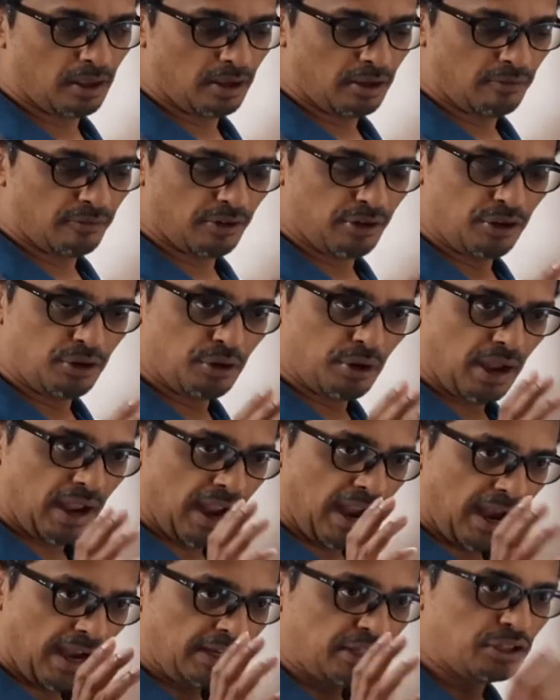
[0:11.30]
When you
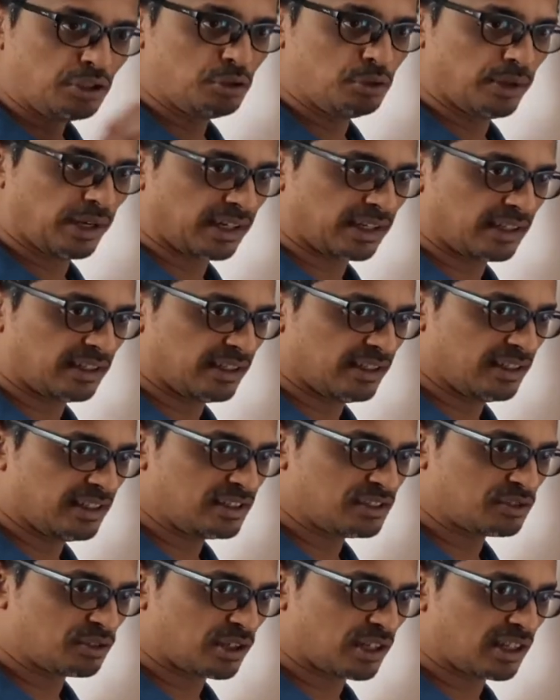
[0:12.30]
add two
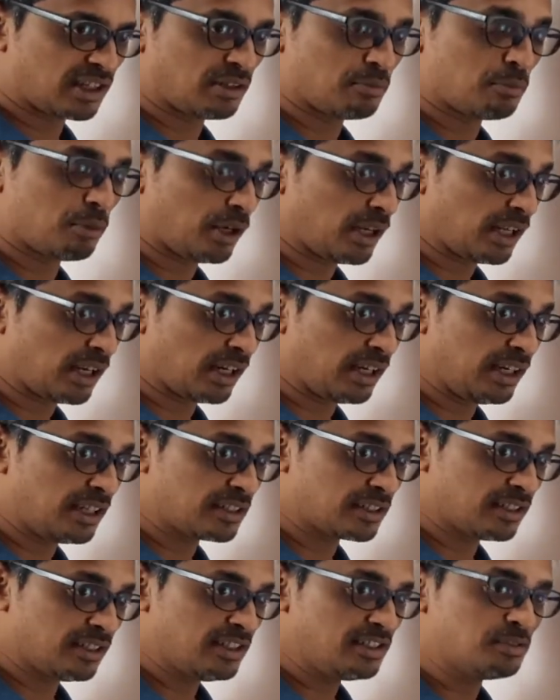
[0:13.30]
vectors, one of the important
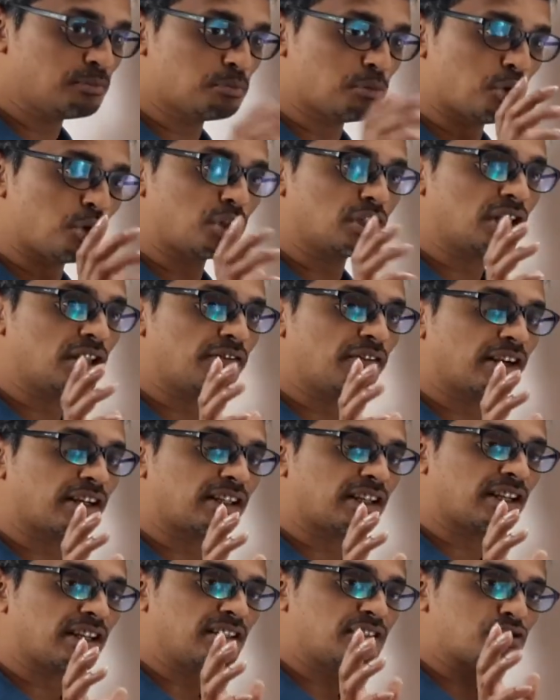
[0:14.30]
condition is both the
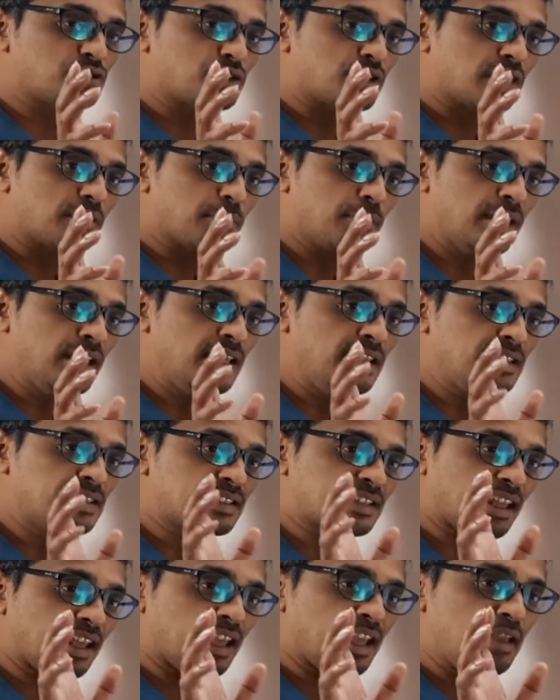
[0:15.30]
vectors should be
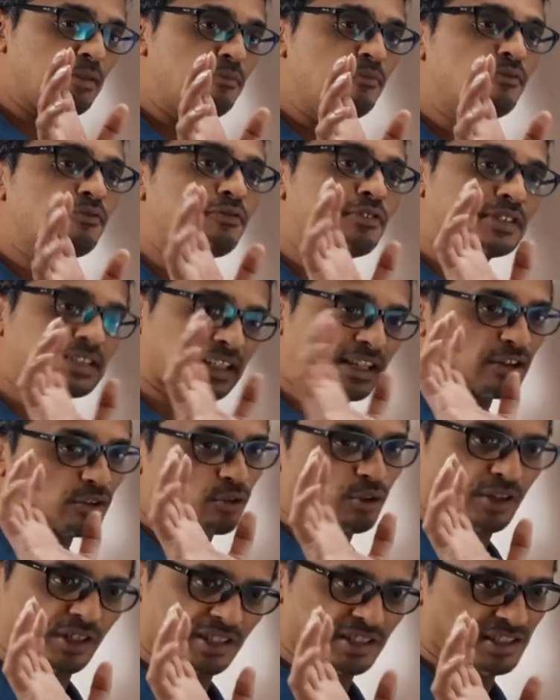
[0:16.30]
same physical
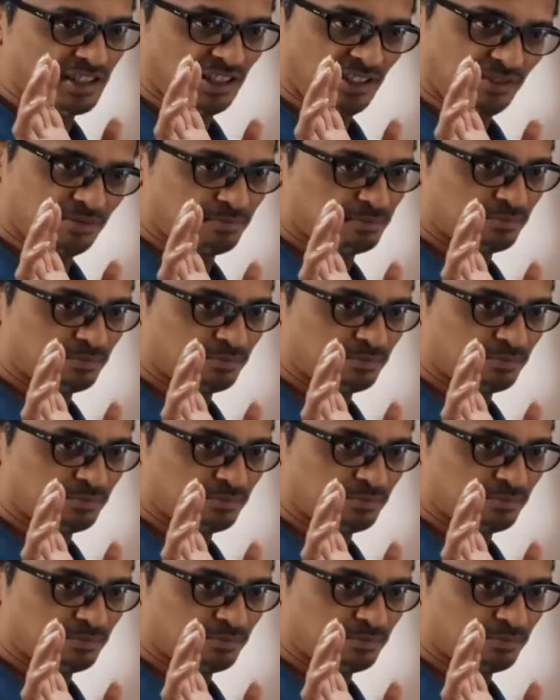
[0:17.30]
quantity.